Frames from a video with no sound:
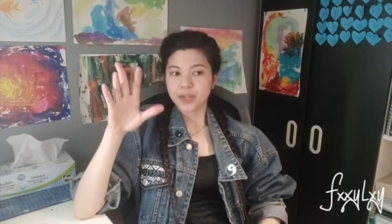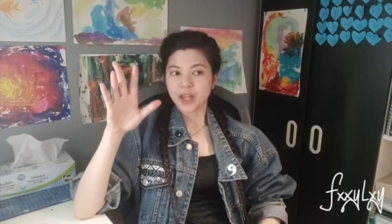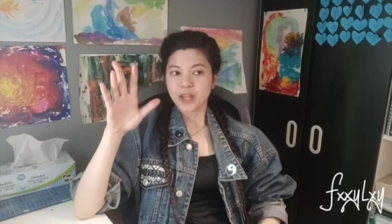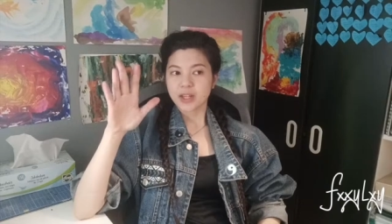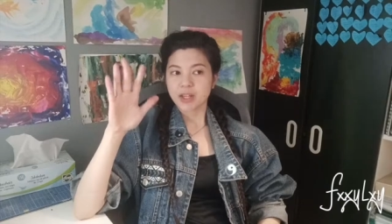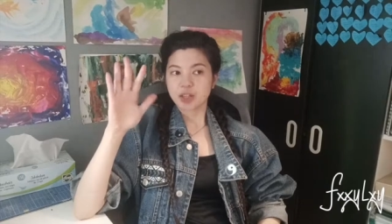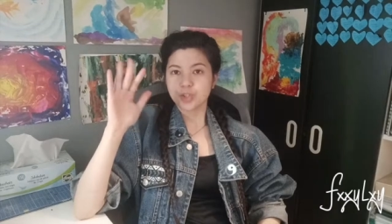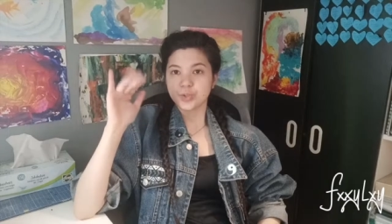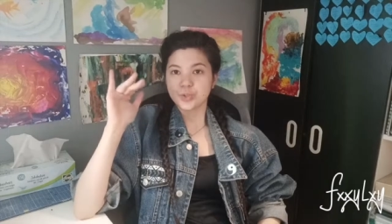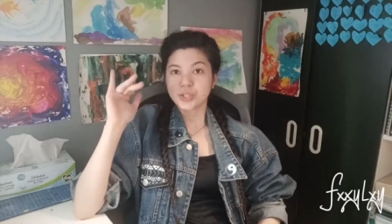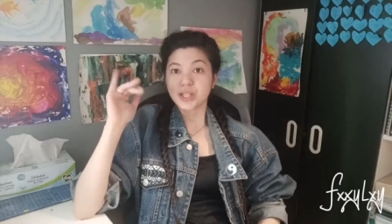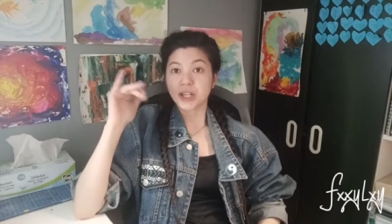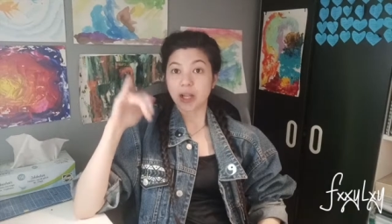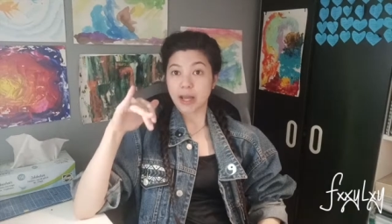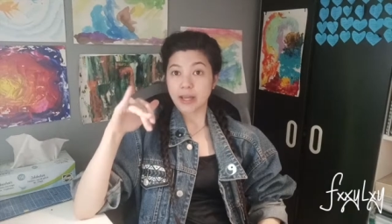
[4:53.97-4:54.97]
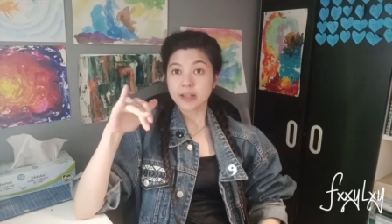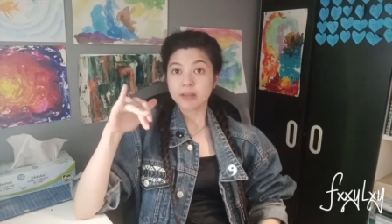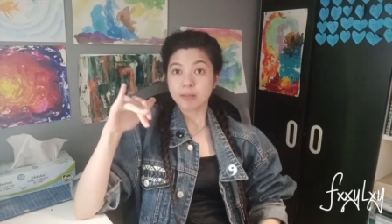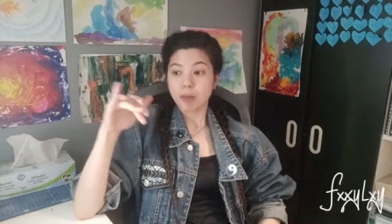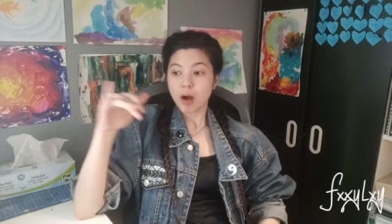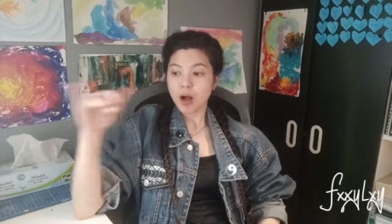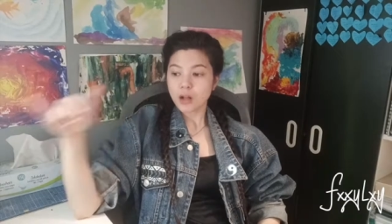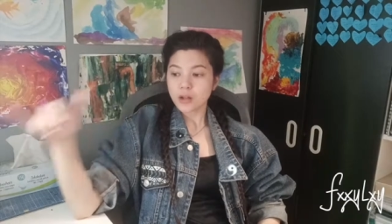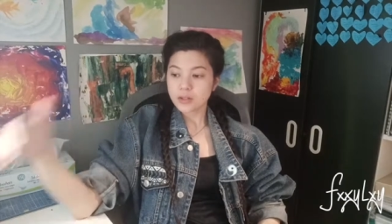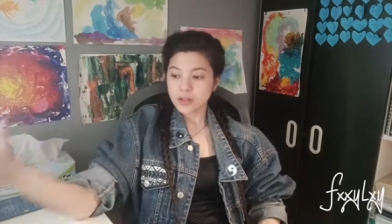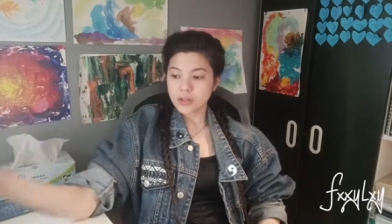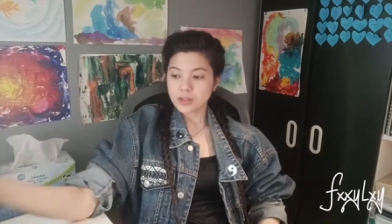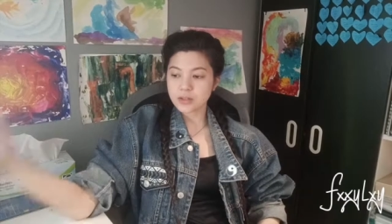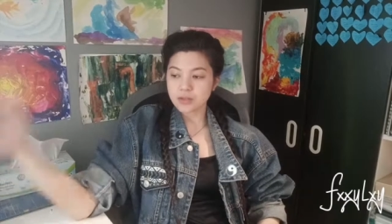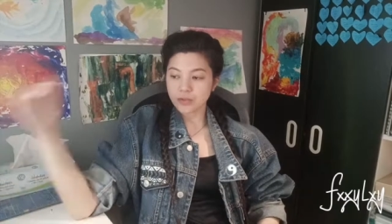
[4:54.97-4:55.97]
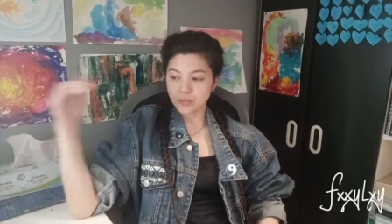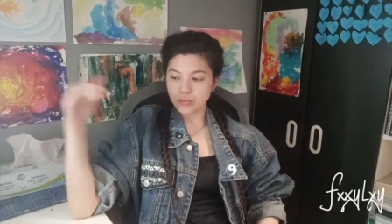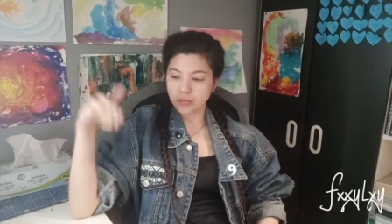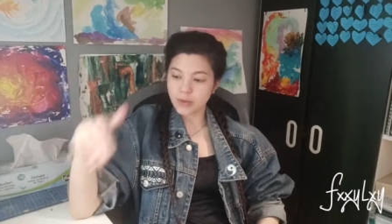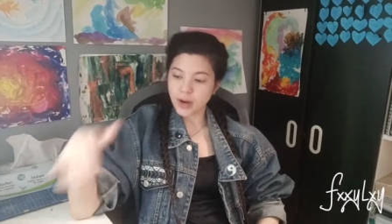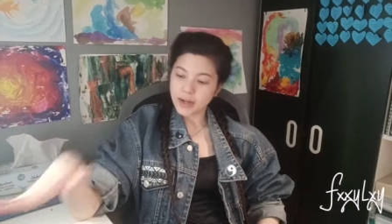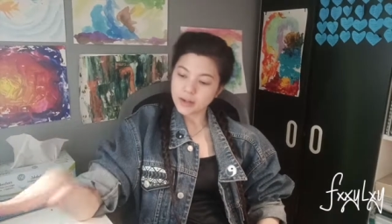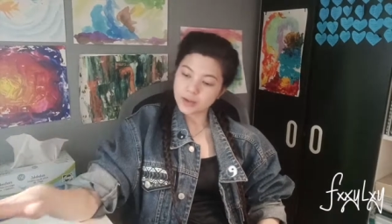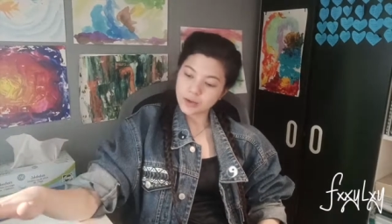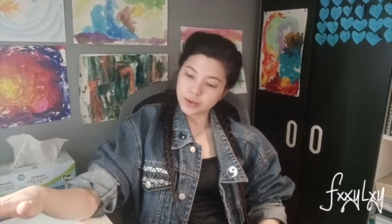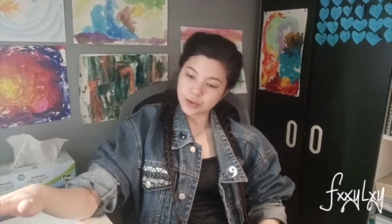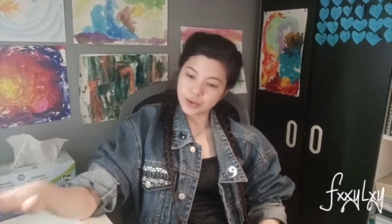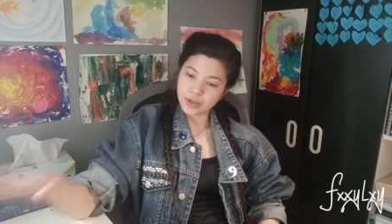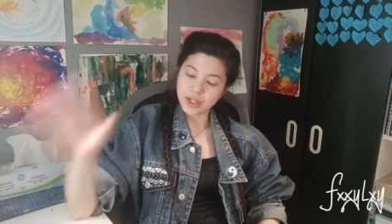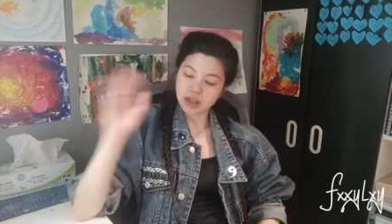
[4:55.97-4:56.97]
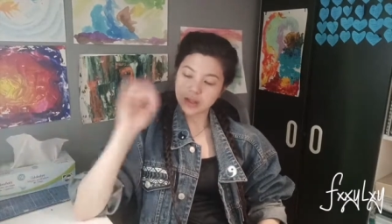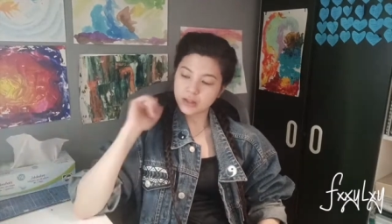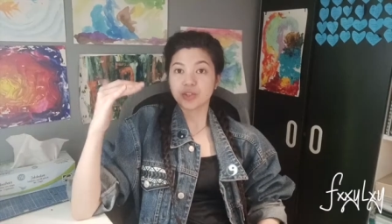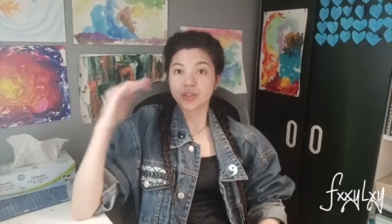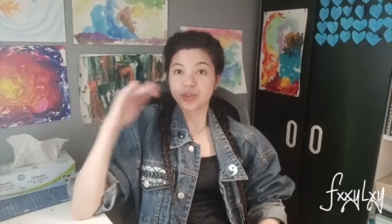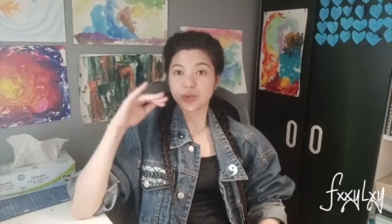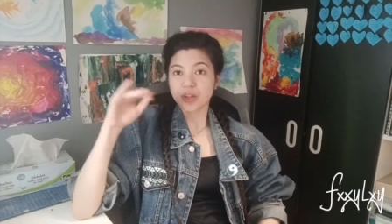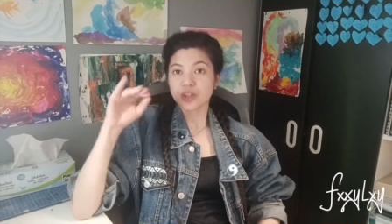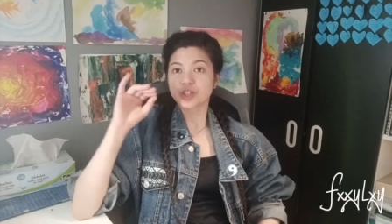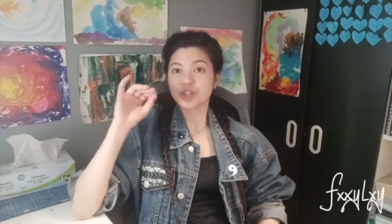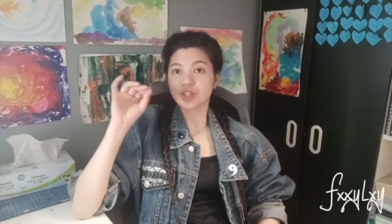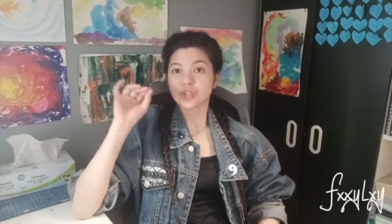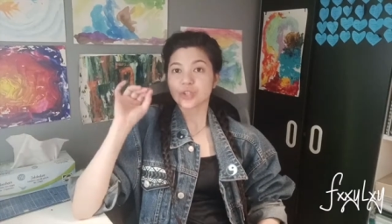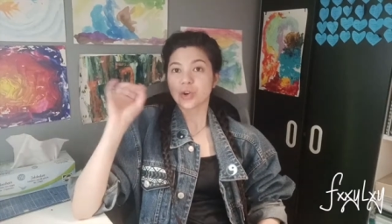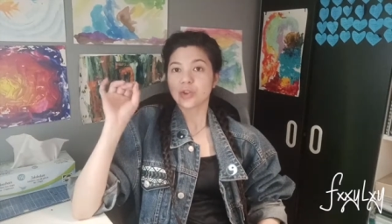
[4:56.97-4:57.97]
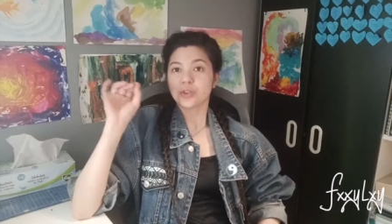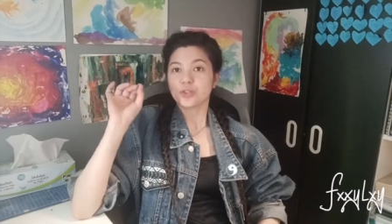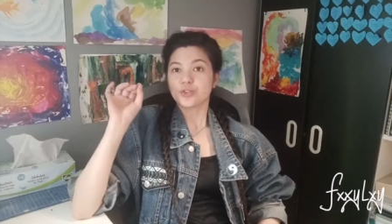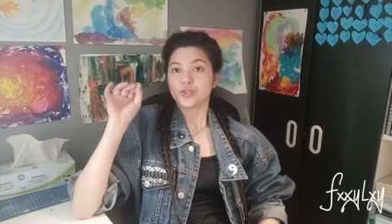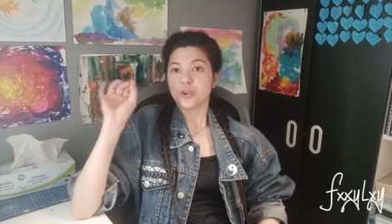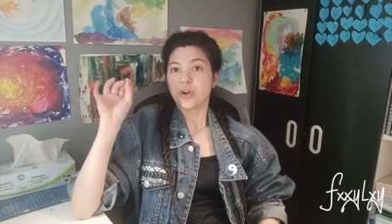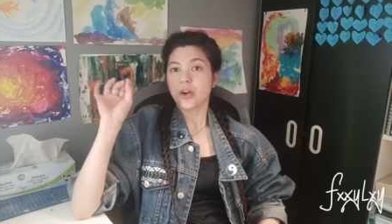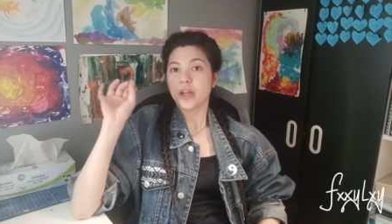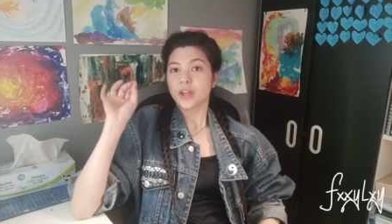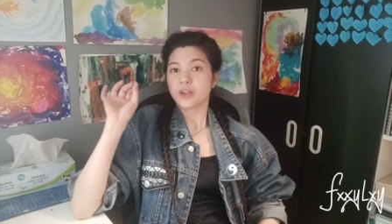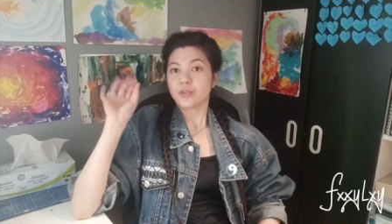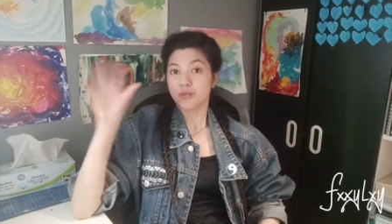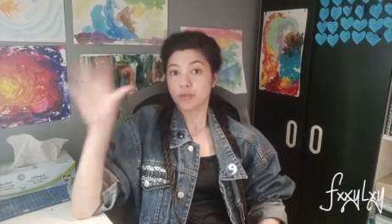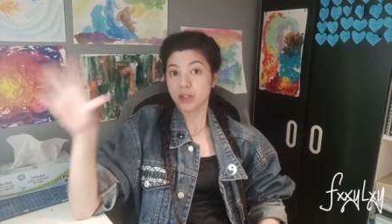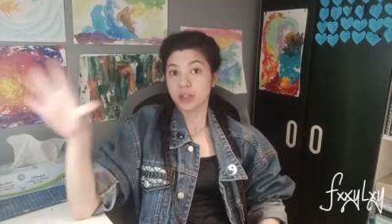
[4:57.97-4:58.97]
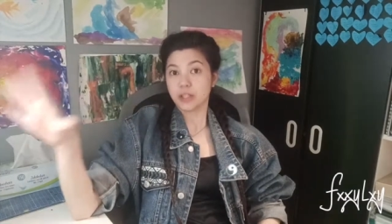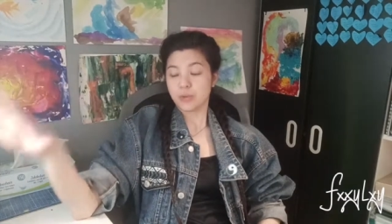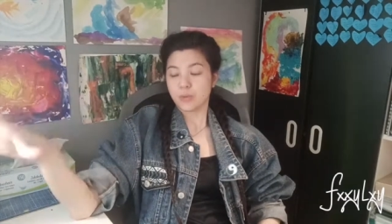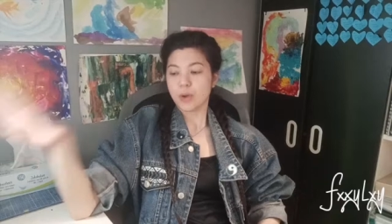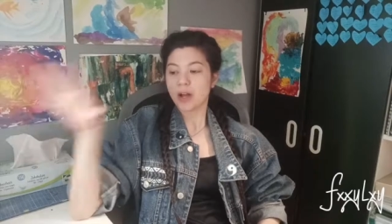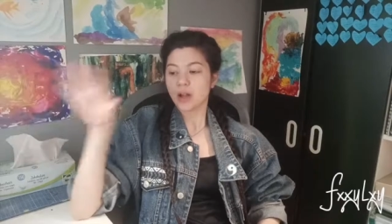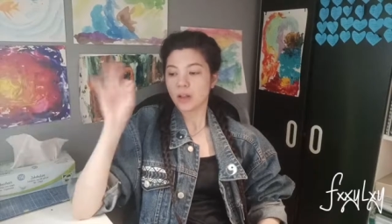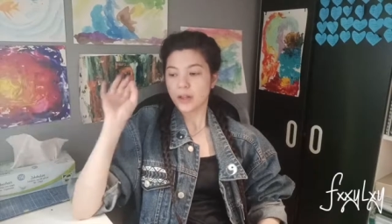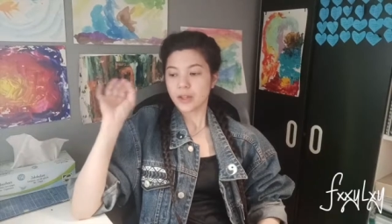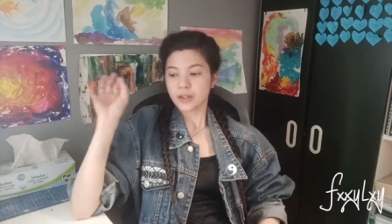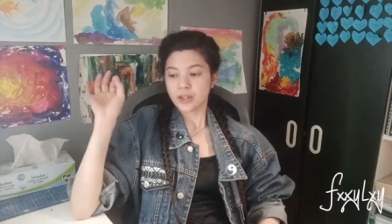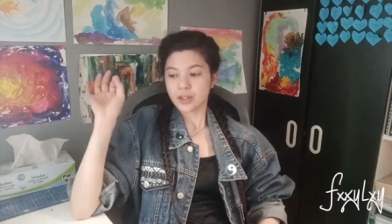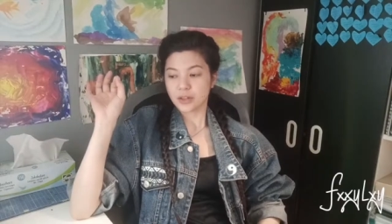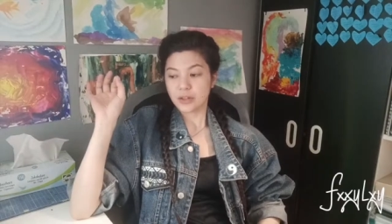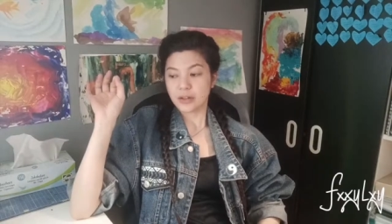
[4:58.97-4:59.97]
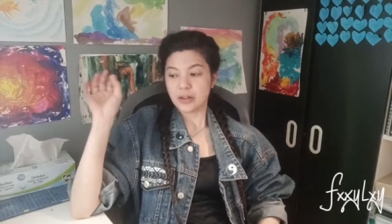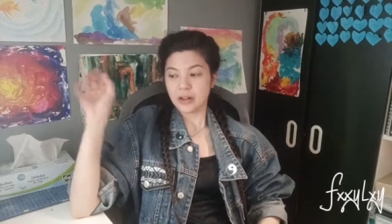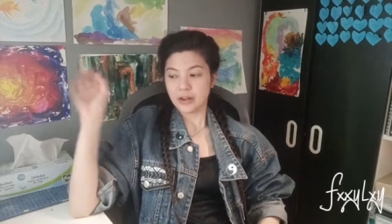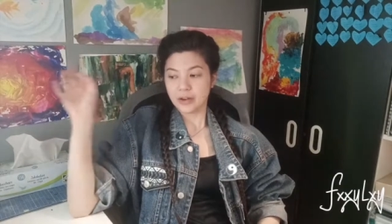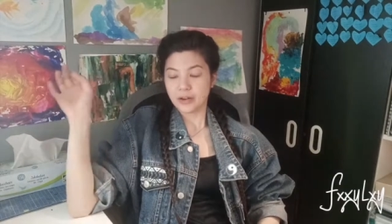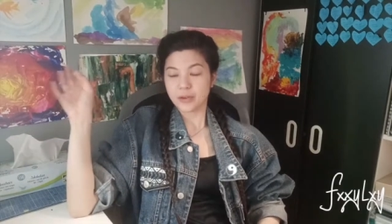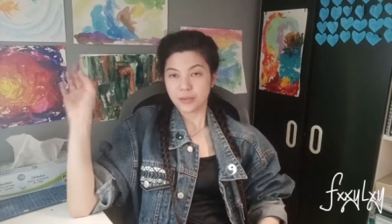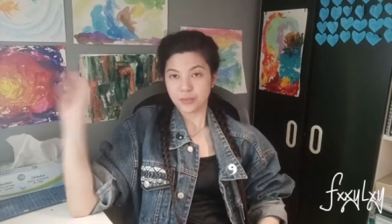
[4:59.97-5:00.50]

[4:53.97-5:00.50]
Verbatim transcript: and then used a light box right underneath so that she saw the drawing really well and could like